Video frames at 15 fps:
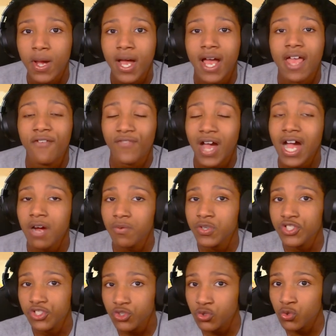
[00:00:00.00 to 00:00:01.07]
If I was
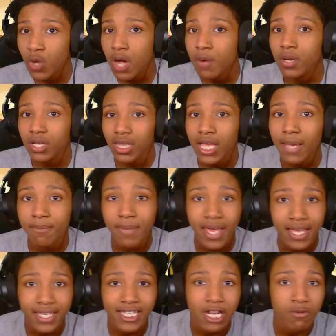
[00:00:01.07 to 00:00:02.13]
you, I would clap
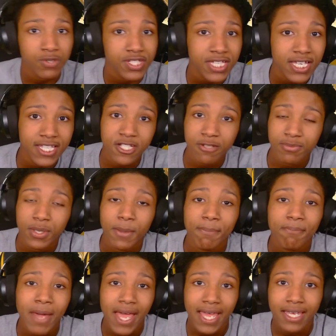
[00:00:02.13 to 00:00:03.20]
back and I would say something
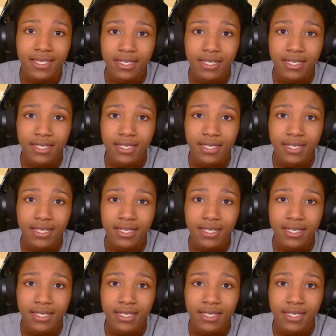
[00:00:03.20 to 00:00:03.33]
back.